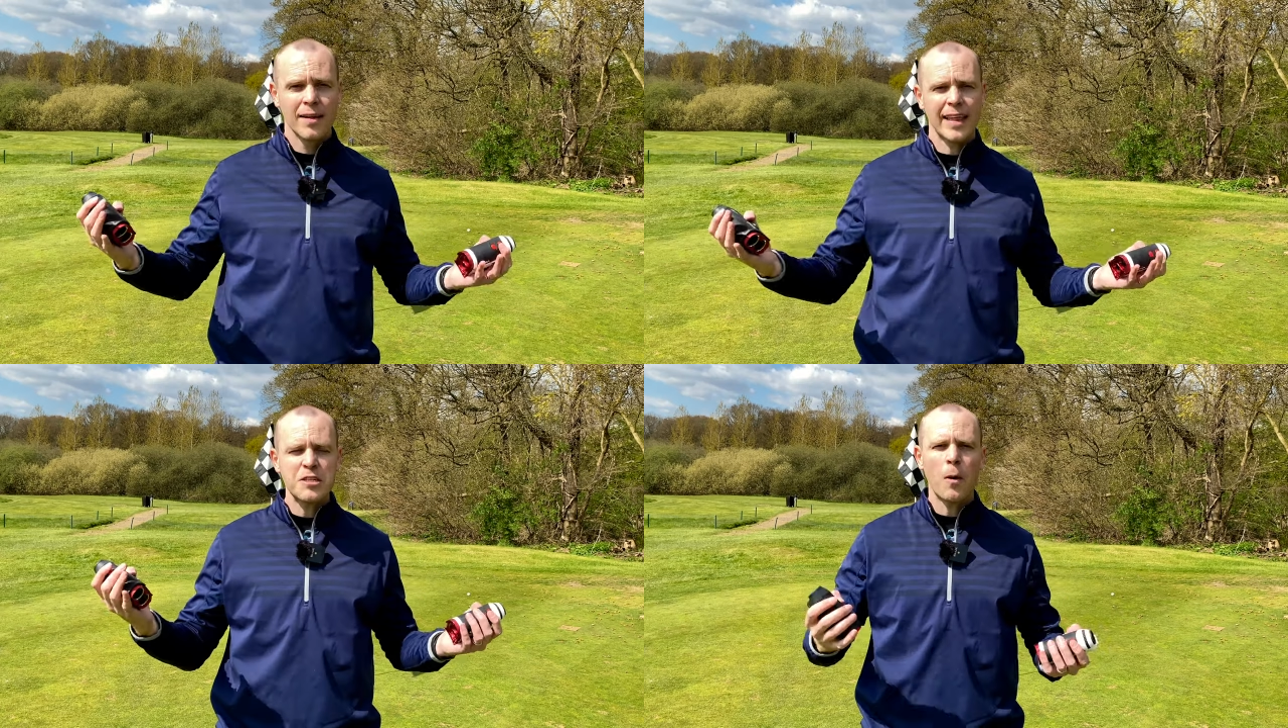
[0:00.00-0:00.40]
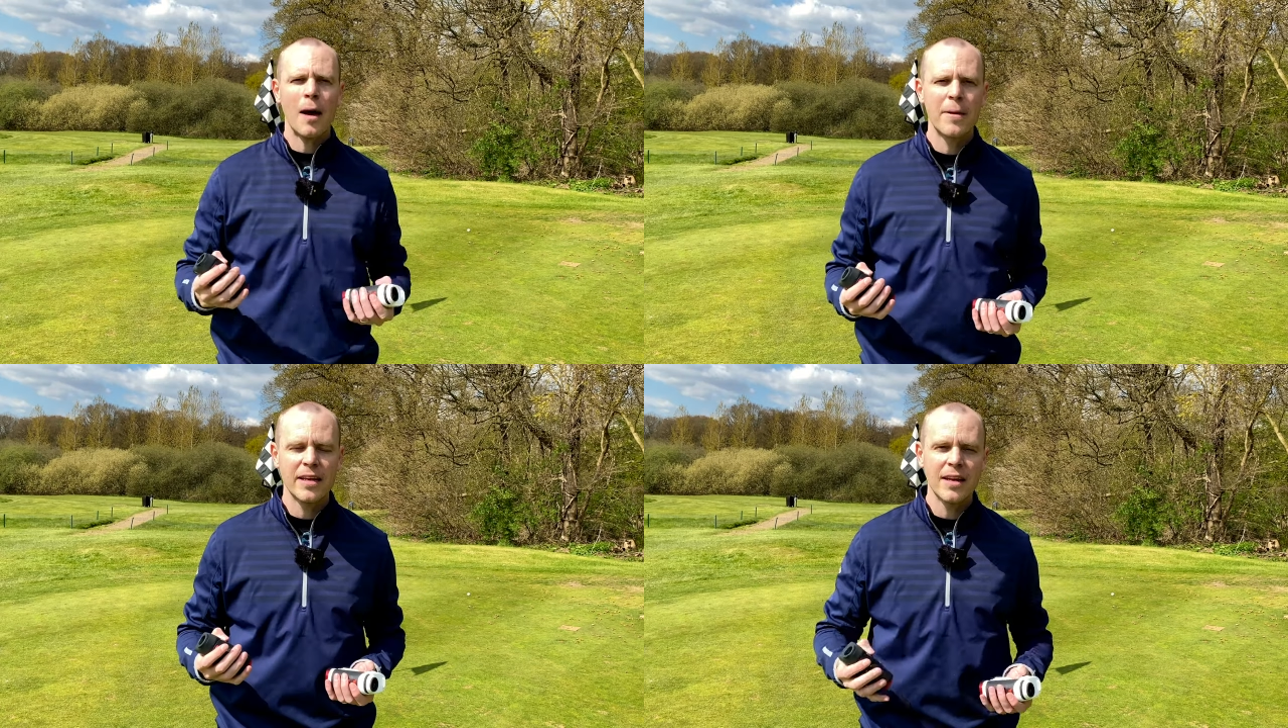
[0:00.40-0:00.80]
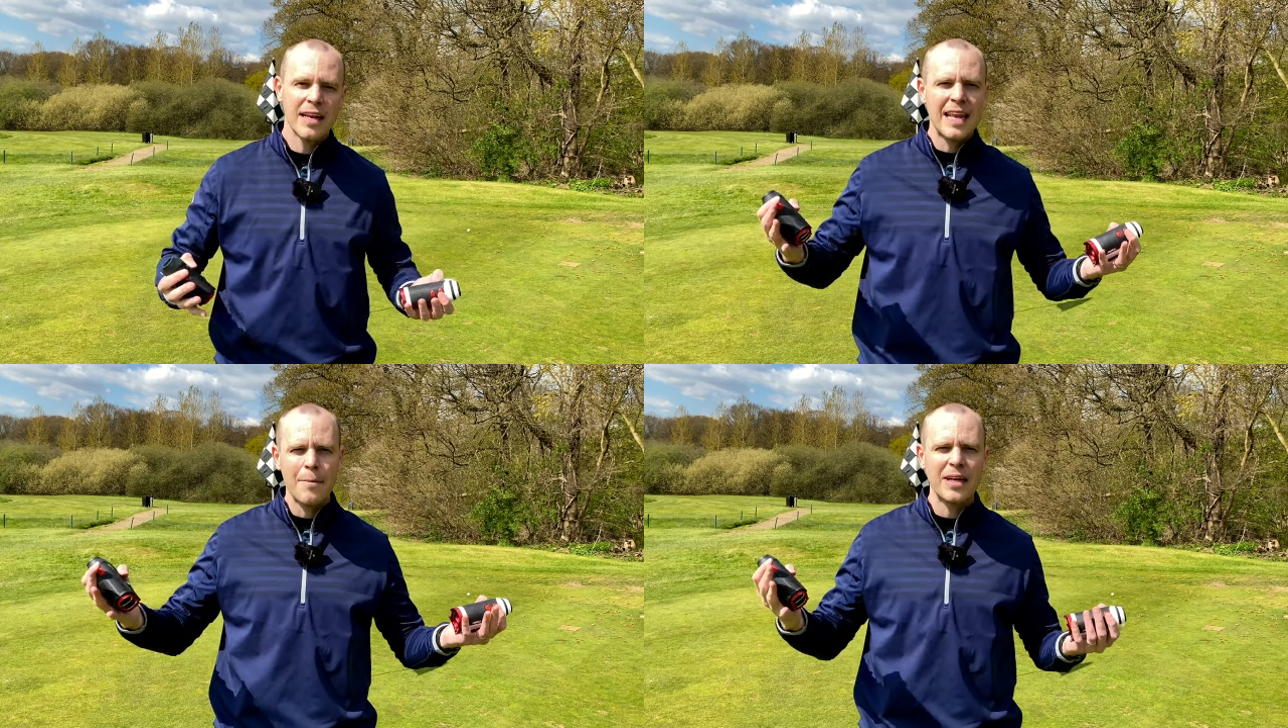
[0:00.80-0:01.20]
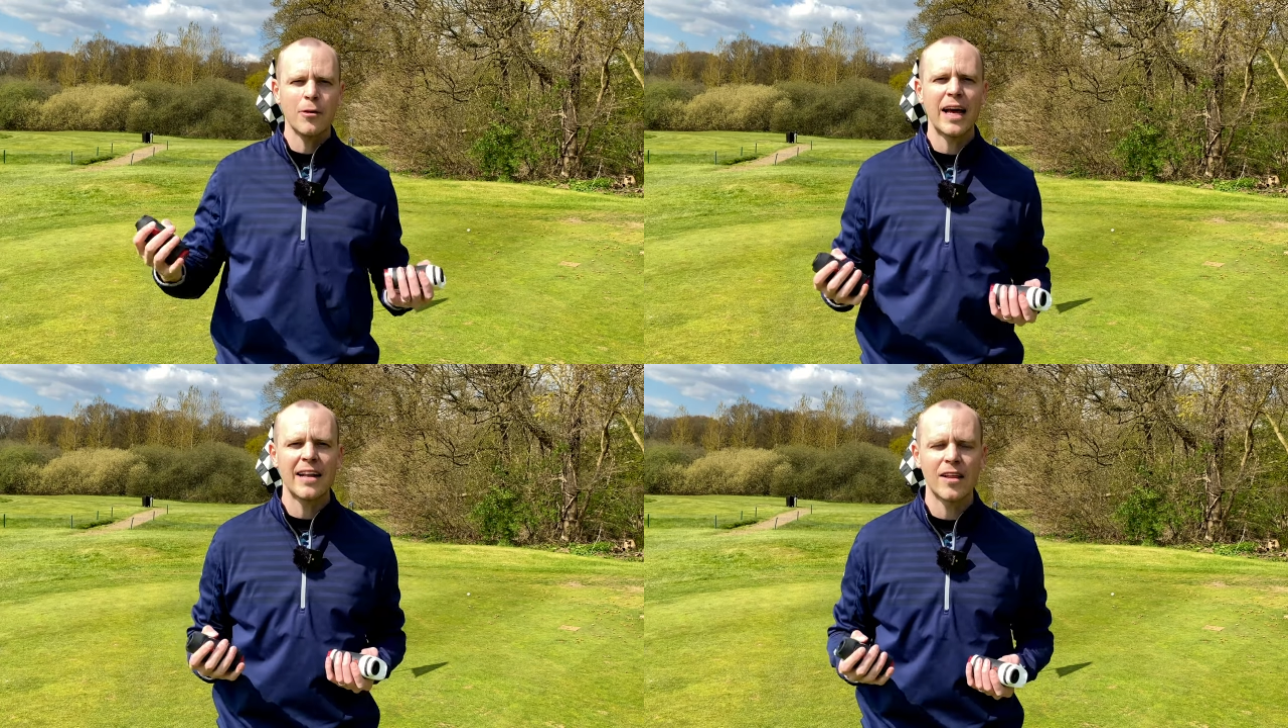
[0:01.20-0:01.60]
That's my opinion. Let me know
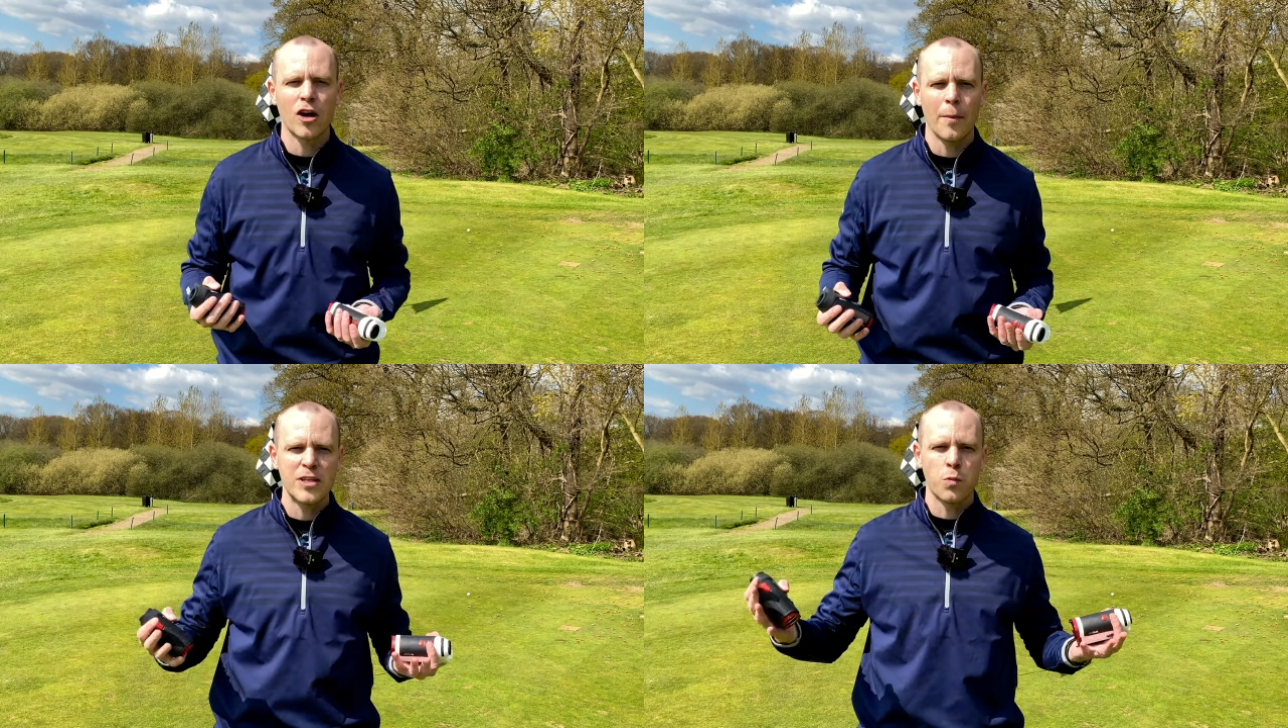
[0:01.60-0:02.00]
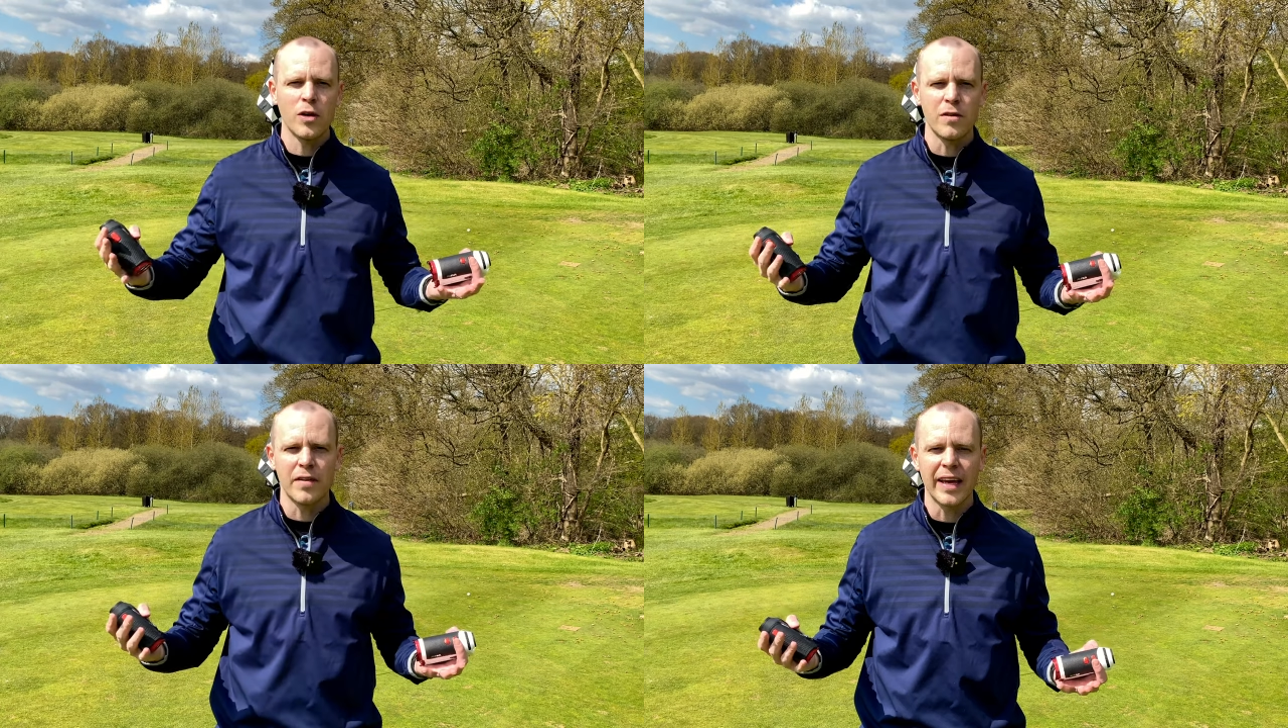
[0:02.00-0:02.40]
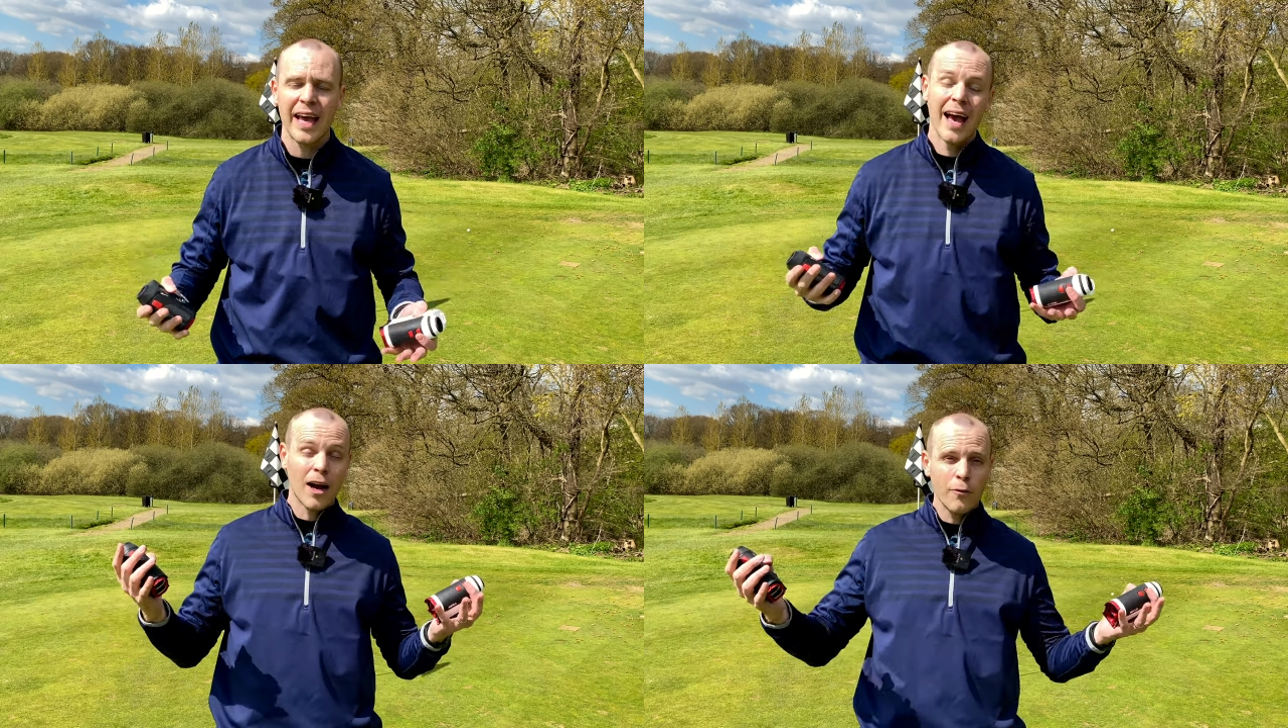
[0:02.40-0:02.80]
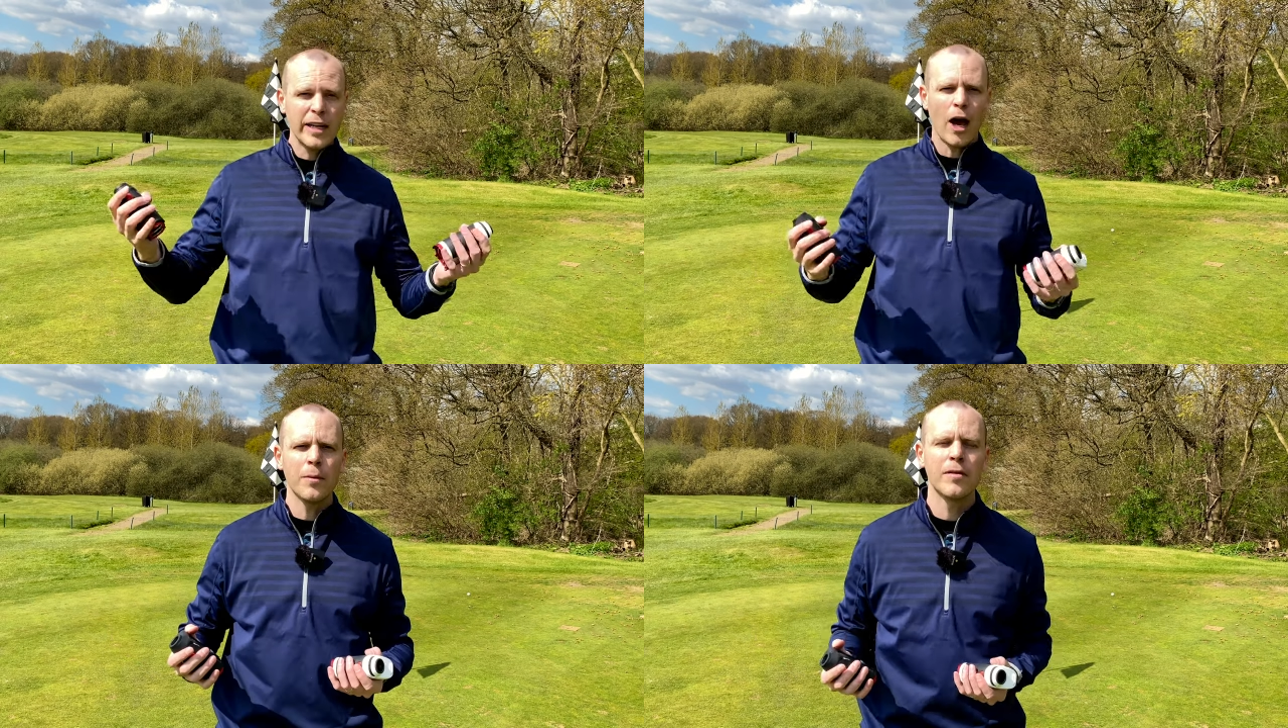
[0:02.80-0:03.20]
down in the comments what you think. And I really
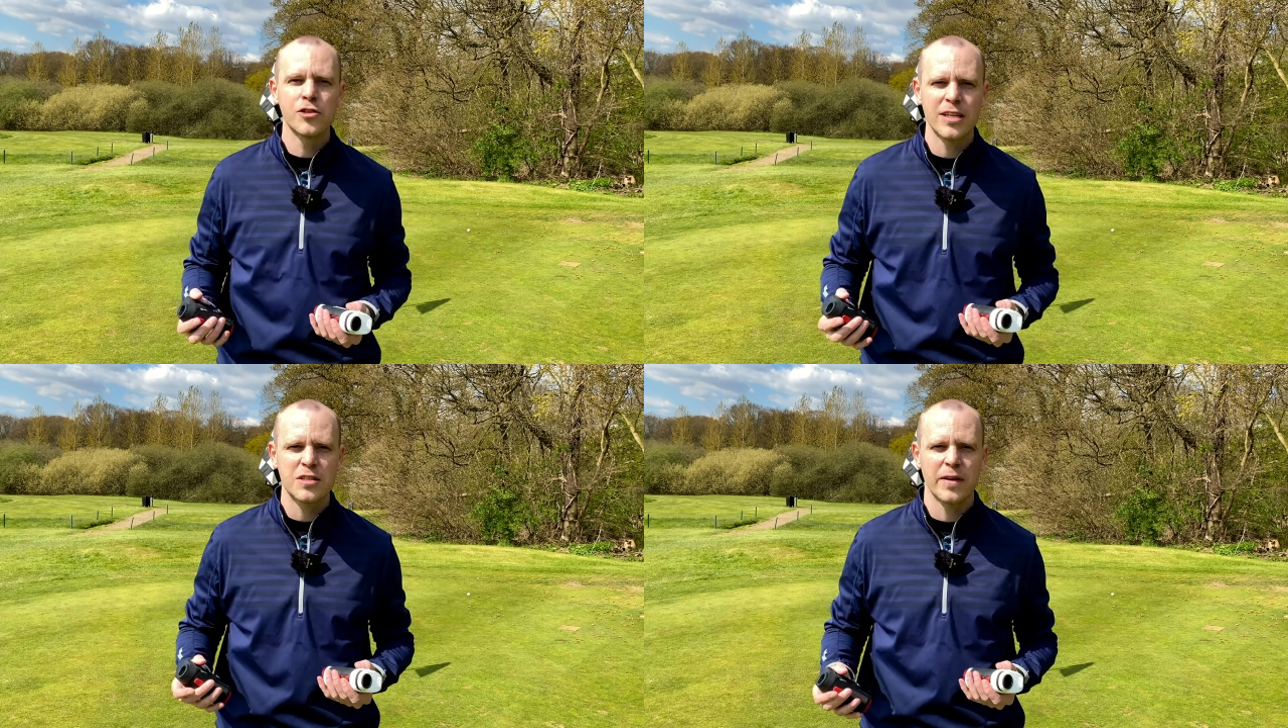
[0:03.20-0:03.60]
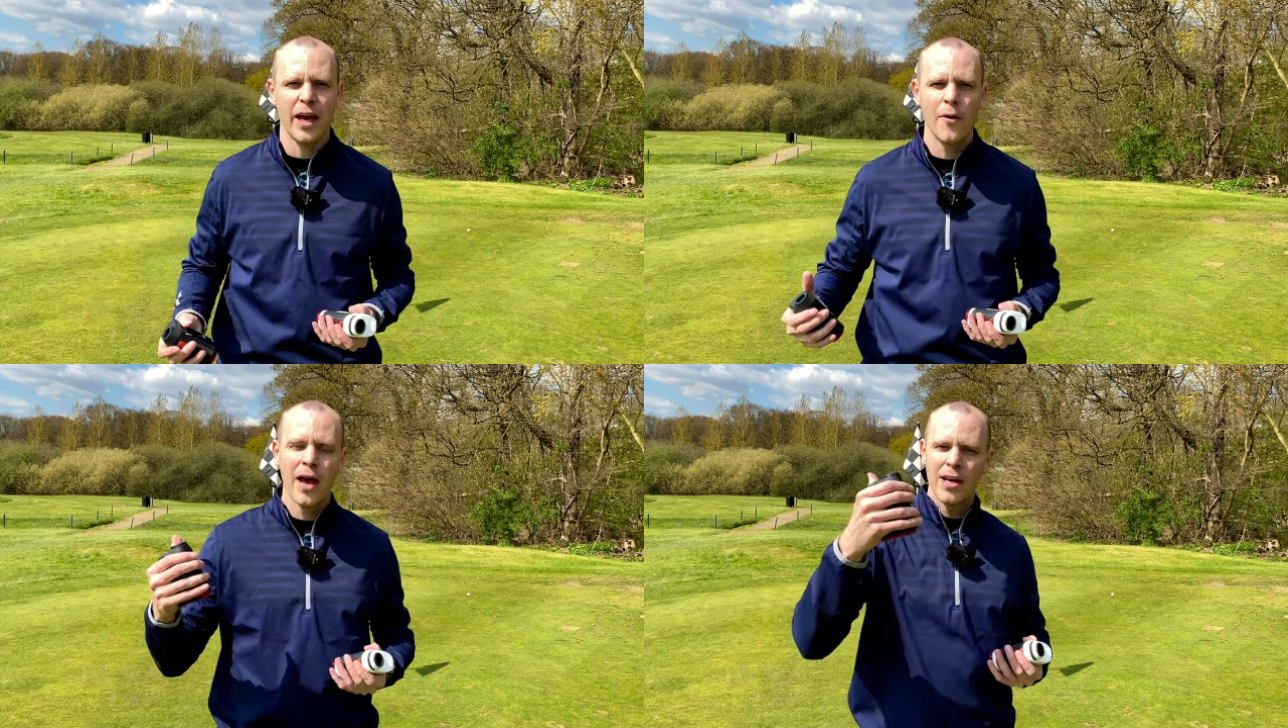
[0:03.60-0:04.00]
hope you enjoy this video.